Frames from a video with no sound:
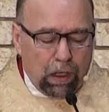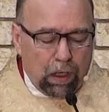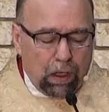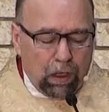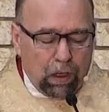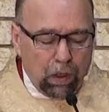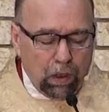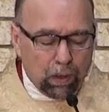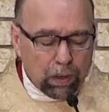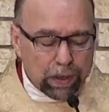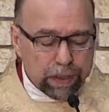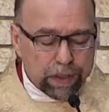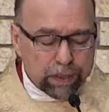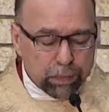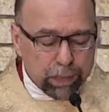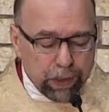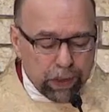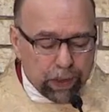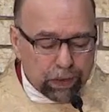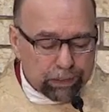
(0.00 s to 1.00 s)
Holy
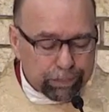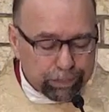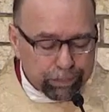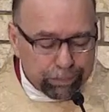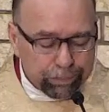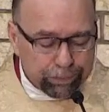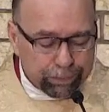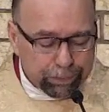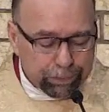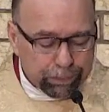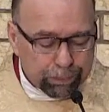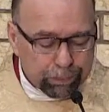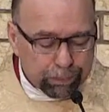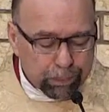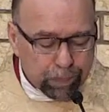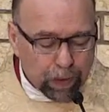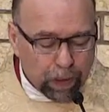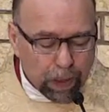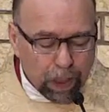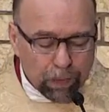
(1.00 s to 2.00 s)
Spirit,
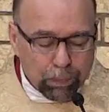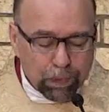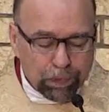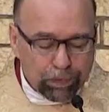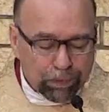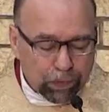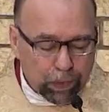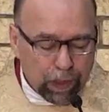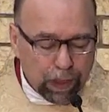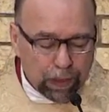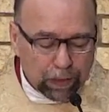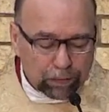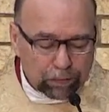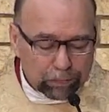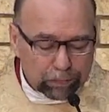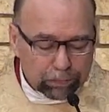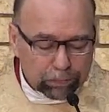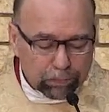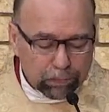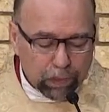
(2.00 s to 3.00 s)
I'm afraid.
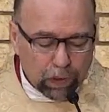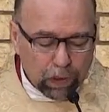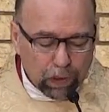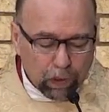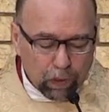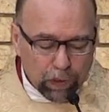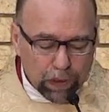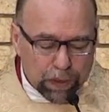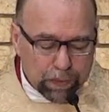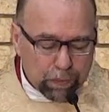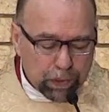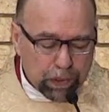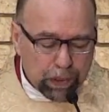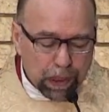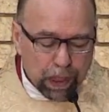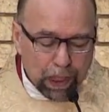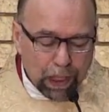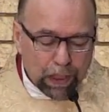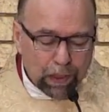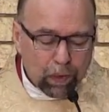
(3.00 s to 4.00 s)
Holy Spirit,
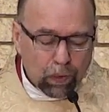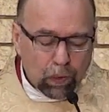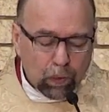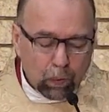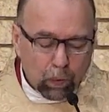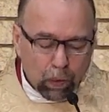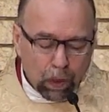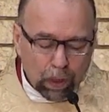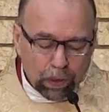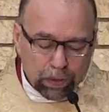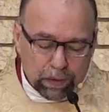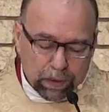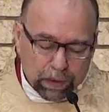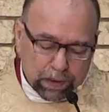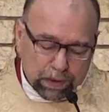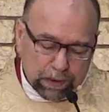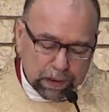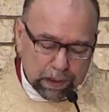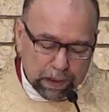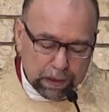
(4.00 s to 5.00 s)
I don't want to
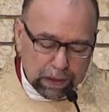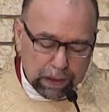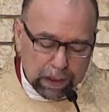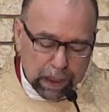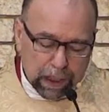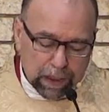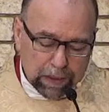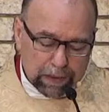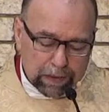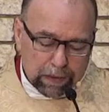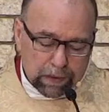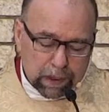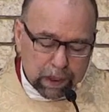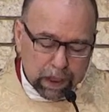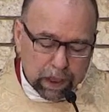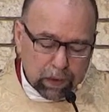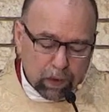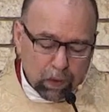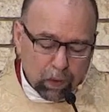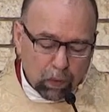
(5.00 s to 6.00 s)
say yes.
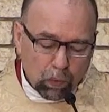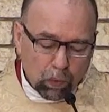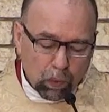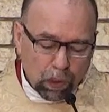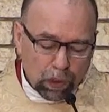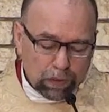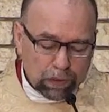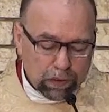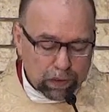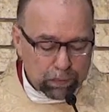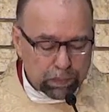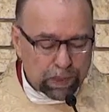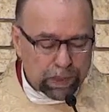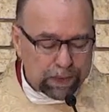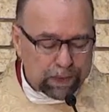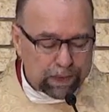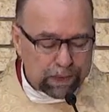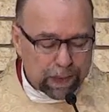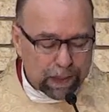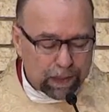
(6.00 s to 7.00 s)
I don't want to be
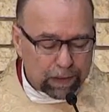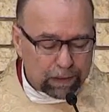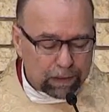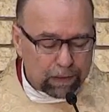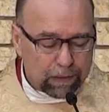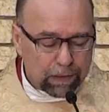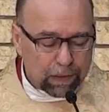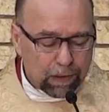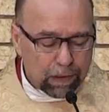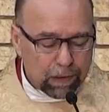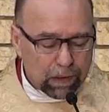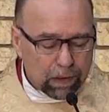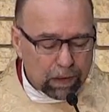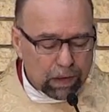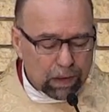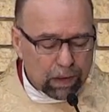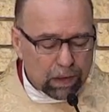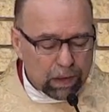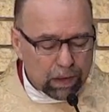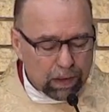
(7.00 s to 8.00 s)
sent.
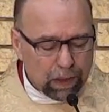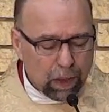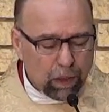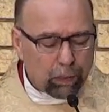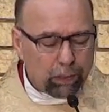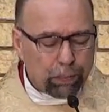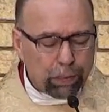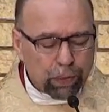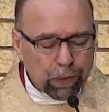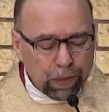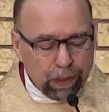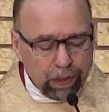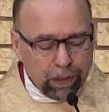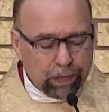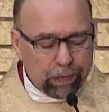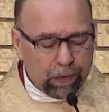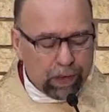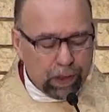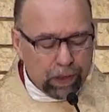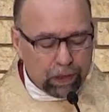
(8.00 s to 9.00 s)
Now
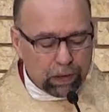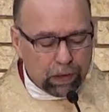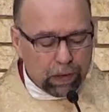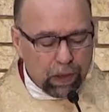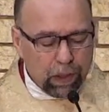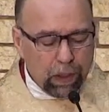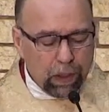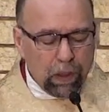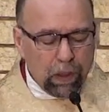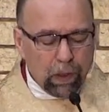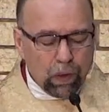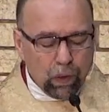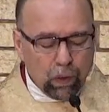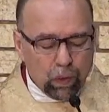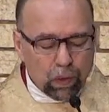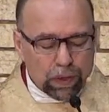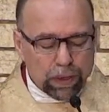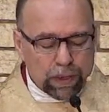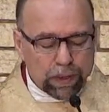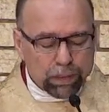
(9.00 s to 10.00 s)
breathe in.
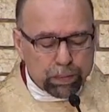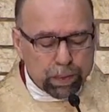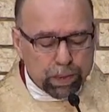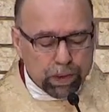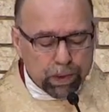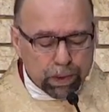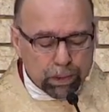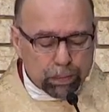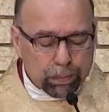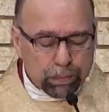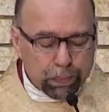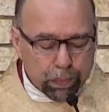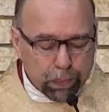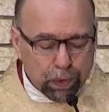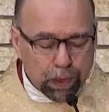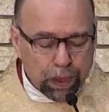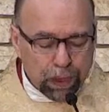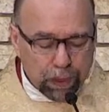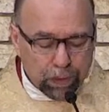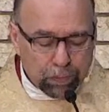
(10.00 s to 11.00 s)
Holy Spirit,
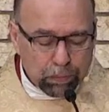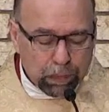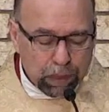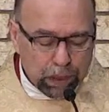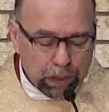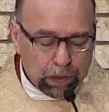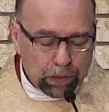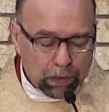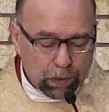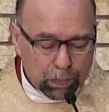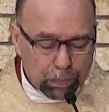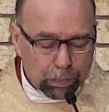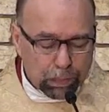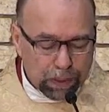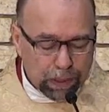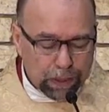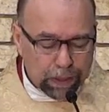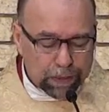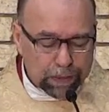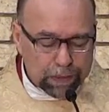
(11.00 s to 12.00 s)
bring me your
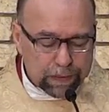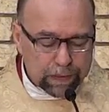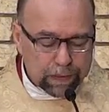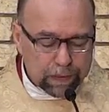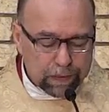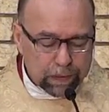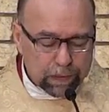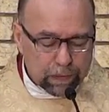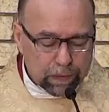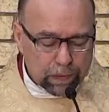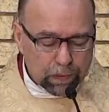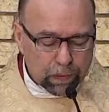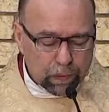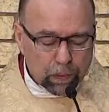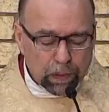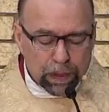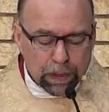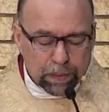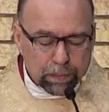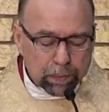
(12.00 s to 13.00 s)
peace.
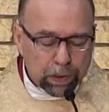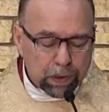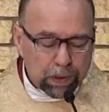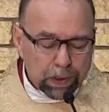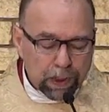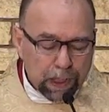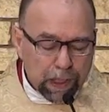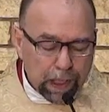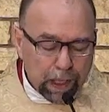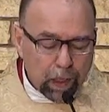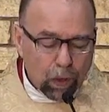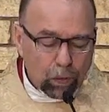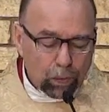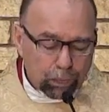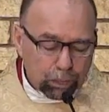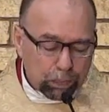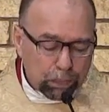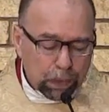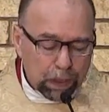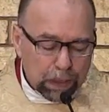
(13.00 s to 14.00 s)
Holy Spirit, help
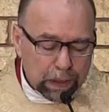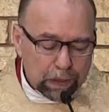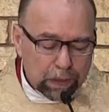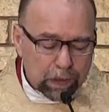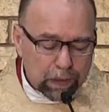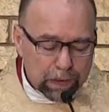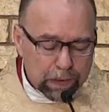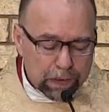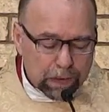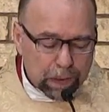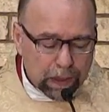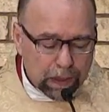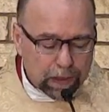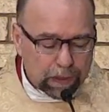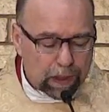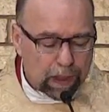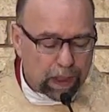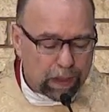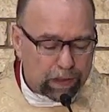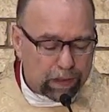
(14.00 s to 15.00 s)
me to say
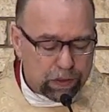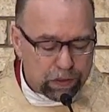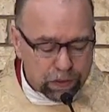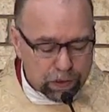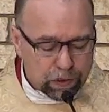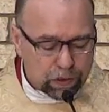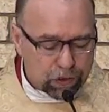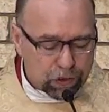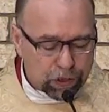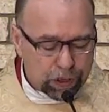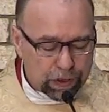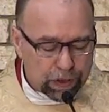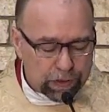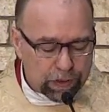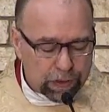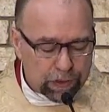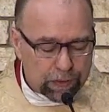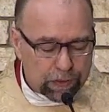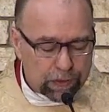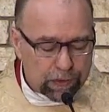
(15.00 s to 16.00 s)
yes to
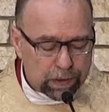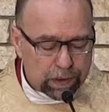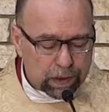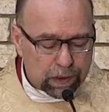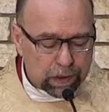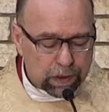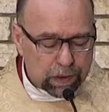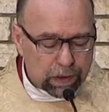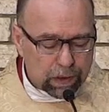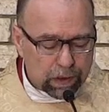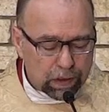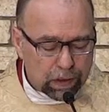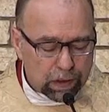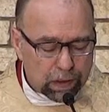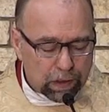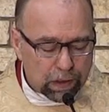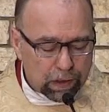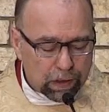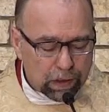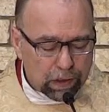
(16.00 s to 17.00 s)
Jesus.
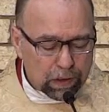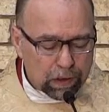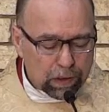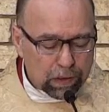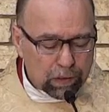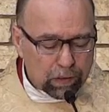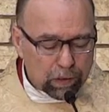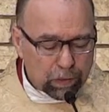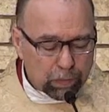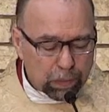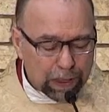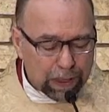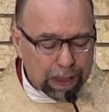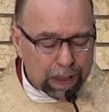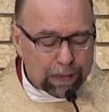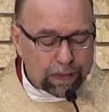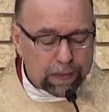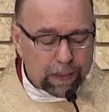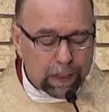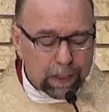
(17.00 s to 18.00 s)
We might
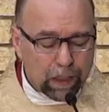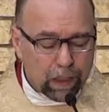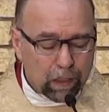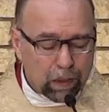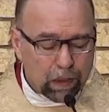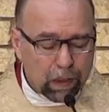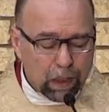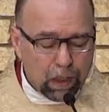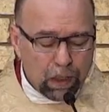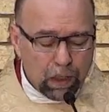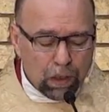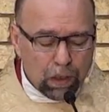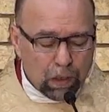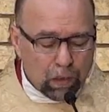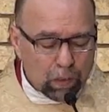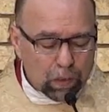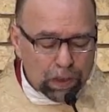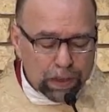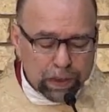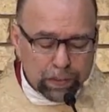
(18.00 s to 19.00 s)
exhale,
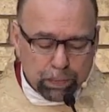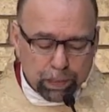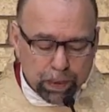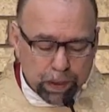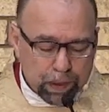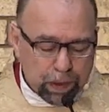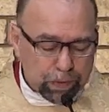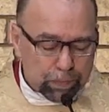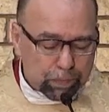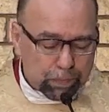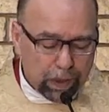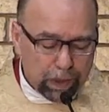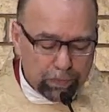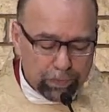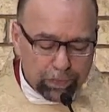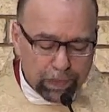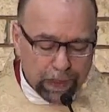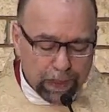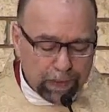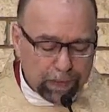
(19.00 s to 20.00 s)
Holy Spirit, my
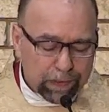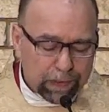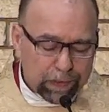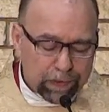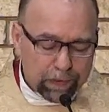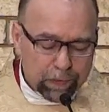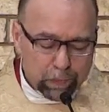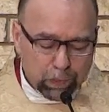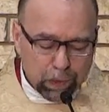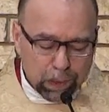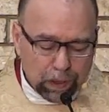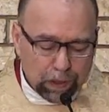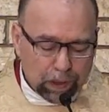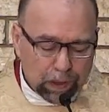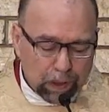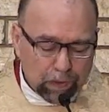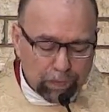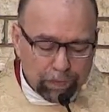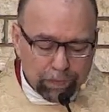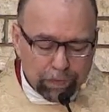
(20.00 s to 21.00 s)
faith is weak.
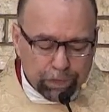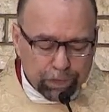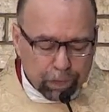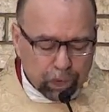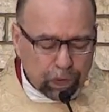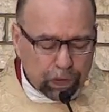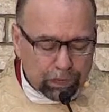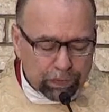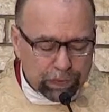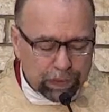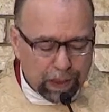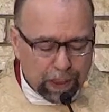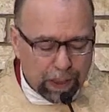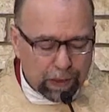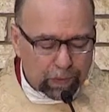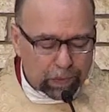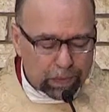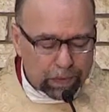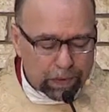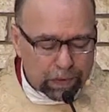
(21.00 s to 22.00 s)
I'm full of
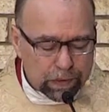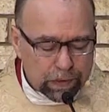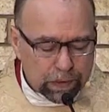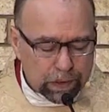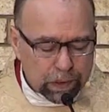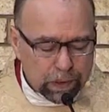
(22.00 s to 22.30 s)
doubts.